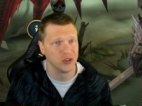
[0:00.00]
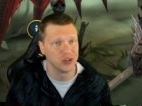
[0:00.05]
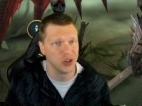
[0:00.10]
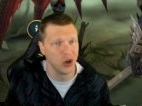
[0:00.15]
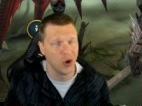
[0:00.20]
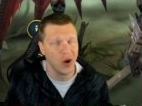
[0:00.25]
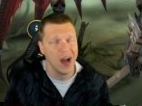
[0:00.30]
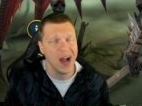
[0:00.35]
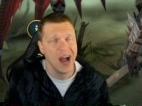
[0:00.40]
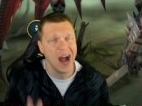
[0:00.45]

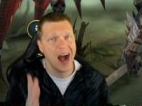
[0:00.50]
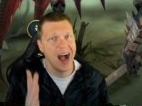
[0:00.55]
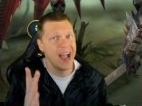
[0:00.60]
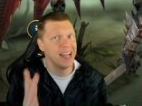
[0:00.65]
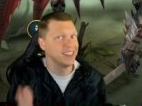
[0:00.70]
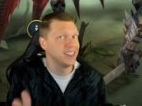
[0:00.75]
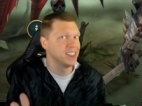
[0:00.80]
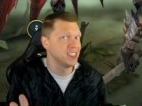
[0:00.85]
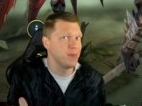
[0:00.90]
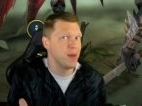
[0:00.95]
So I
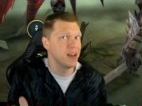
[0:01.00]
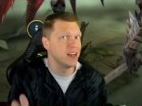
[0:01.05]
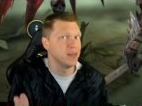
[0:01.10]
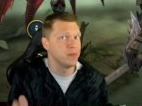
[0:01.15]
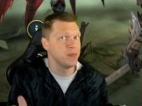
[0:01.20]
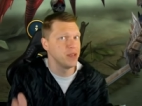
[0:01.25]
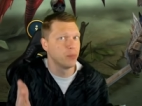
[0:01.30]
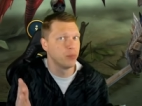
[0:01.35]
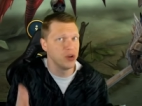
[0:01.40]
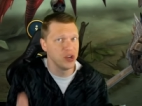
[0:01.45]
anticipate it to
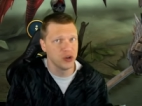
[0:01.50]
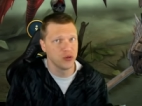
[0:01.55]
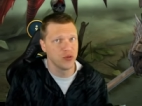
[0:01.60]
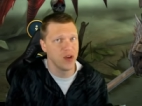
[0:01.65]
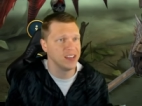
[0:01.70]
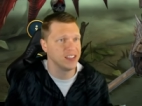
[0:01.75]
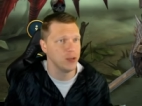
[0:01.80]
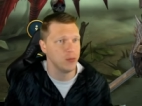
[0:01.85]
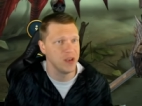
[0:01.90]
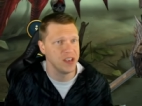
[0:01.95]
be a pretty
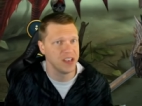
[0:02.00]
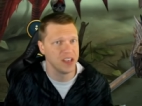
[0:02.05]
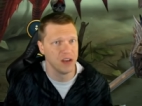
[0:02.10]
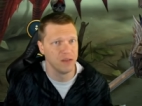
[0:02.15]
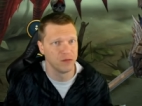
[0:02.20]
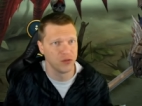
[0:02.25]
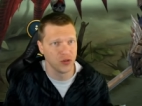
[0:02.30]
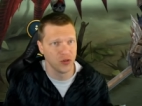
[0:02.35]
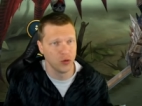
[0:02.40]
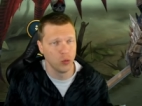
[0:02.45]
crazy
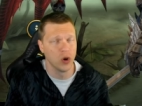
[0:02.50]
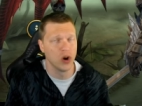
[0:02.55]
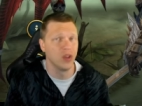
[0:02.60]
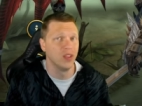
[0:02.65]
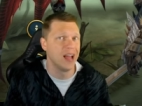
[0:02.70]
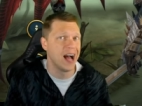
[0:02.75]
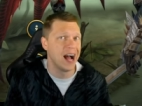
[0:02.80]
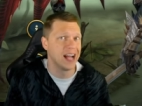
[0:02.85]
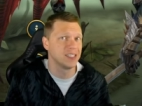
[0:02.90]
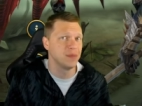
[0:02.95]
weekend for where
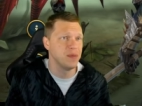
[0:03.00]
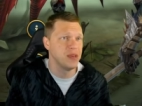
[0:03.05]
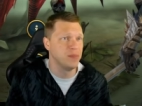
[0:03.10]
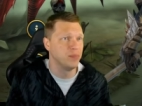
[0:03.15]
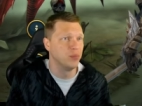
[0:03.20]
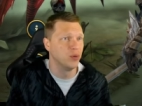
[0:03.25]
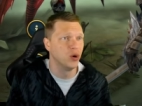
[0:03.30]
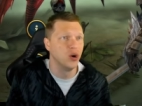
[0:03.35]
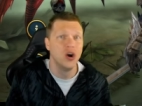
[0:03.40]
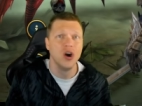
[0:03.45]
lots of
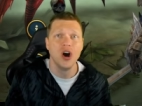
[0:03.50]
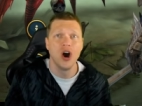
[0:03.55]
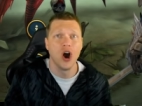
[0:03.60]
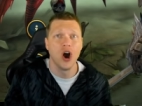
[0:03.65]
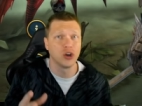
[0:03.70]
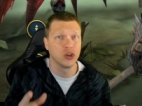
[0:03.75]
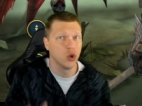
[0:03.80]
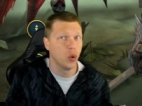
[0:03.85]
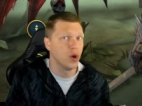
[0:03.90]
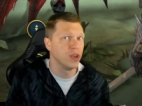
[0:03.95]
people
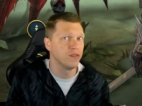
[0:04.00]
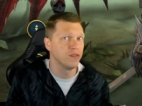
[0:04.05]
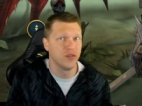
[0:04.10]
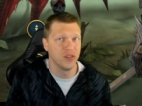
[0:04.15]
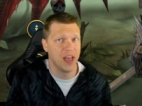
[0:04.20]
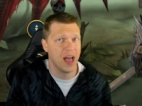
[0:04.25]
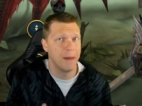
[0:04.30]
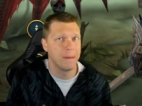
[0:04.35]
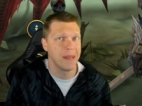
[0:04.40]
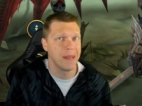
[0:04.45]
are going
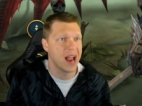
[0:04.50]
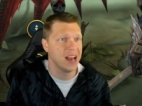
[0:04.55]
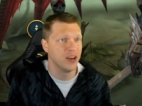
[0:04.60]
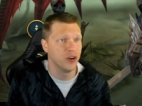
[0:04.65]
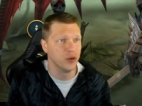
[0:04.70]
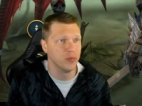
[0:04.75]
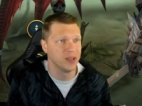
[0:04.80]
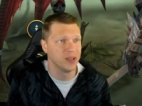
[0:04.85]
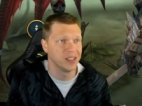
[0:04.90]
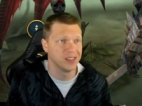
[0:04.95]
for that Man
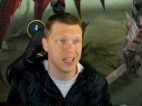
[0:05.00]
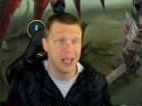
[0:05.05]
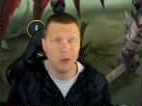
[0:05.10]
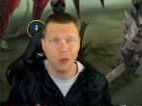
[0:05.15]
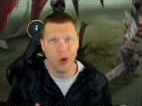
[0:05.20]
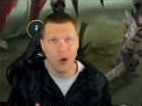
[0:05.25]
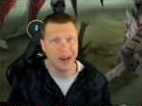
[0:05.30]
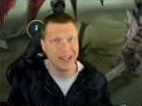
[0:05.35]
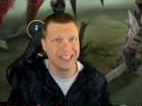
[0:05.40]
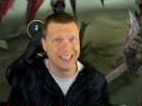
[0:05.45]
Eater because they
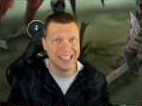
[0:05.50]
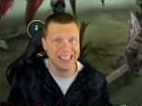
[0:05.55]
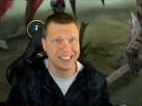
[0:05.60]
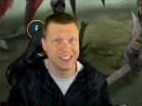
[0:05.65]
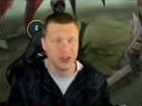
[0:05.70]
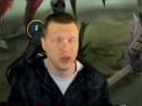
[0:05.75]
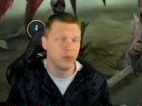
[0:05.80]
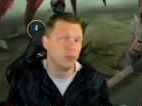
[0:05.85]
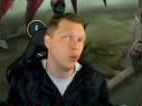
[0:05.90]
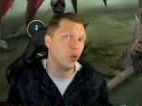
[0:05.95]
want to get
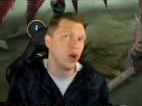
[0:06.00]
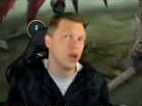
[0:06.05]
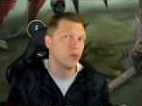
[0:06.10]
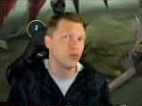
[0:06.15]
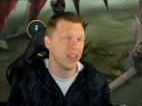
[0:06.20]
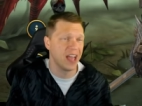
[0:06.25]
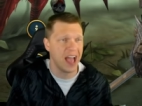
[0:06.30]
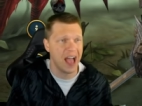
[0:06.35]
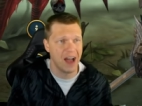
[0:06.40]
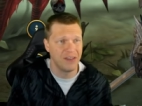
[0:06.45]
to the point
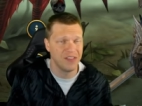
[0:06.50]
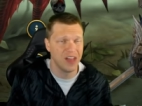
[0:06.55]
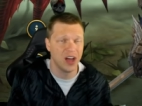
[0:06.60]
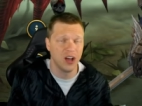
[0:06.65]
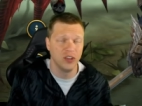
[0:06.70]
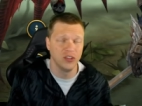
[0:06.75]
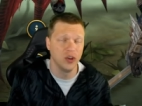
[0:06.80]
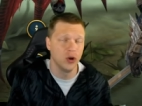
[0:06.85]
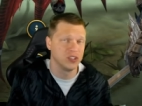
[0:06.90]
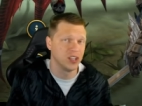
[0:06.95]
where they have that,
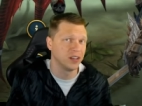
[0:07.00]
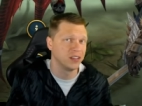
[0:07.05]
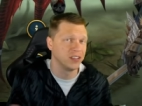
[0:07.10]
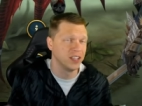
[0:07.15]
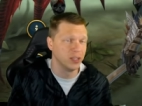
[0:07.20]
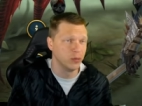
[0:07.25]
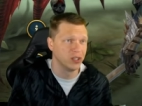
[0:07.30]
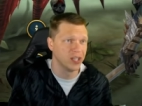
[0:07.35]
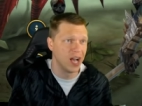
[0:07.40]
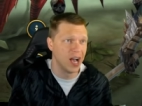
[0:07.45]
those
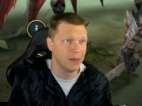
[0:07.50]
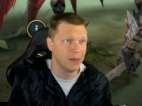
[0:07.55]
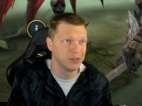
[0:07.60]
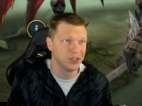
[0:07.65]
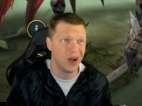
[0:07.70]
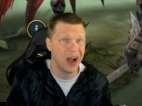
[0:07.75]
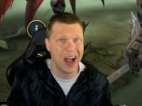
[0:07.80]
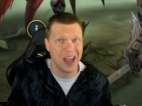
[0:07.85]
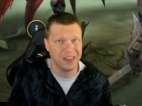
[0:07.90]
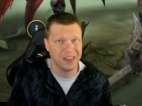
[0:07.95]
unkillable comps.
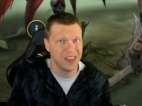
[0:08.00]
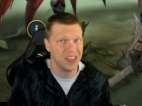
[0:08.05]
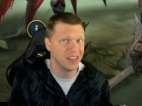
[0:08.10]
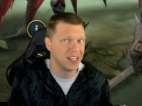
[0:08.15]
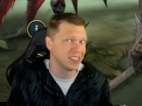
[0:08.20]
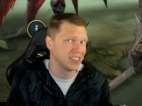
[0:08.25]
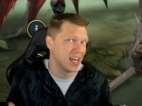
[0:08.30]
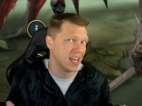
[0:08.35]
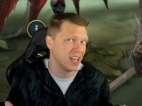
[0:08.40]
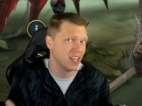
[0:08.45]
So I think
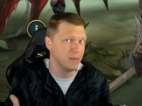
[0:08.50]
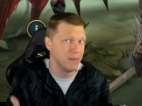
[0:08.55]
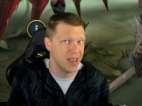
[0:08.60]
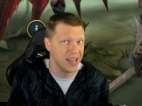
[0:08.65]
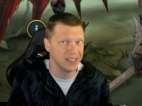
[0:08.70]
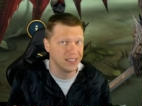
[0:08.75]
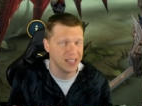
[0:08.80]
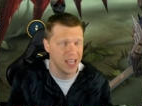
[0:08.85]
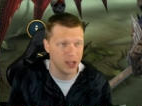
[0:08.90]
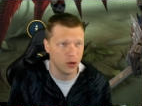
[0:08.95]
that's kind of the
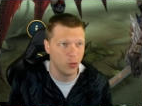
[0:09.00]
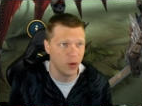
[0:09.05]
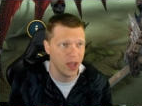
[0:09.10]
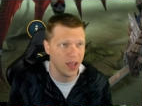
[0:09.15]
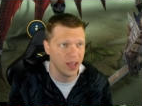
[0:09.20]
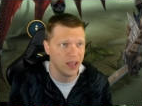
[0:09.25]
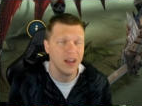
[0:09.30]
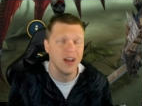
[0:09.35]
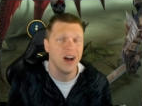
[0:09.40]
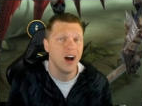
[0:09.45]
main
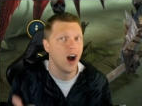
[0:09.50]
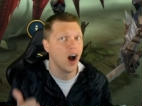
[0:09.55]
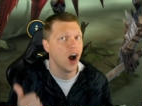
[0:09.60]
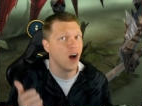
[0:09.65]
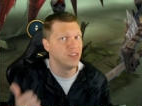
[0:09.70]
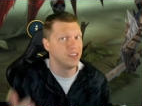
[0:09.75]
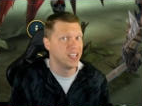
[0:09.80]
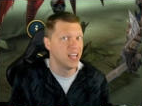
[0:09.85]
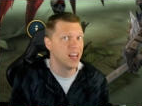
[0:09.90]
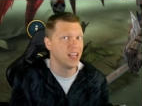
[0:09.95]
takeaway
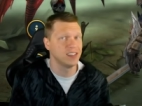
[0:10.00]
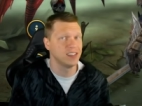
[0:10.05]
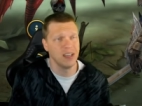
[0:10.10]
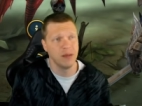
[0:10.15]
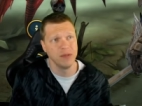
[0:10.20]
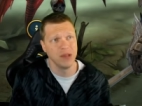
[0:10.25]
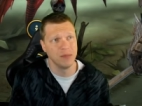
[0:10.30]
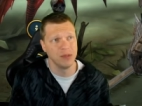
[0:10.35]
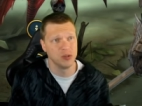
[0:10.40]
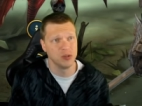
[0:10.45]
of the 10X
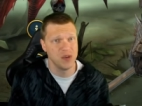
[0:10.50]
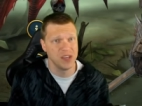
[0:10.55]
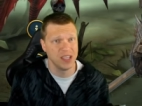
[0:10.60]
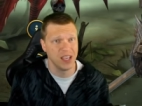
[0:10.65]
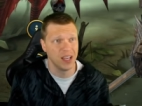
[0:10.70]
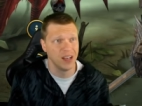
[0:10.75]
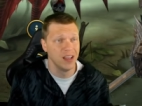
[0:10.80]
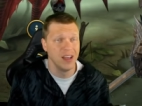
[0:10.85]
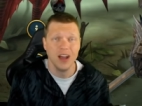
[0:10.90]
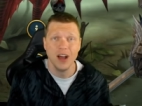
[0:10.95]
coming up this weekend.